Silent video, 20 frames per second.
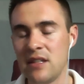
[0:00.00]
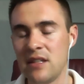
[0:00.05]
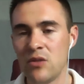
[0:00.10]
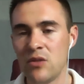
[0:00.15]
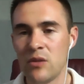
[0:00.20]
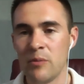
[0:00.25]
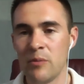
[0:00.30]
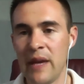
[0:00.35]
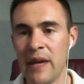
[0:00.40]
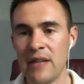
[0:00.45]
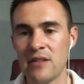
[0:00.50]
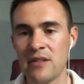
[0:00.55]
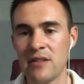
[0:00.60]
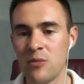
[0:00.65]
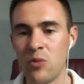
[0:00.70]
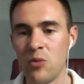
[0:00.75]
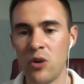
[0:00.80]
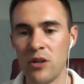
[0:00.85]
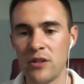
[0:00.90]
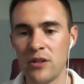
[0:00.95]
You can pay
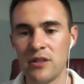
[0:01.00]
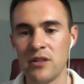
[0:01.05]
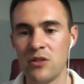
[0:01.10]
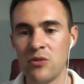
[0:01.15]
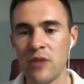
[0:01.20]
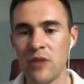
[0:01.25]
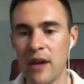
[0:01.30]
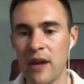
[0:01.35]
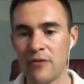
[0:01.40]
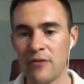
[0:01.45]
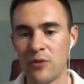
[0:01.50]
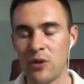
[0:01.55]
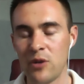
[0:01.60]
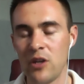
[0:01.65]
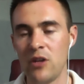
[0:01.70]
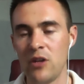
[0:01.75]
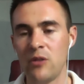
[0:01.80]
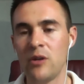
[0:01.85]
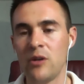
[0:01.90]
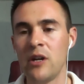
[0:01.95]
someone to do that for
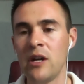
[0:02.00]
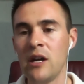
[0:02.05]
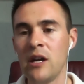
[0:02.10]
you.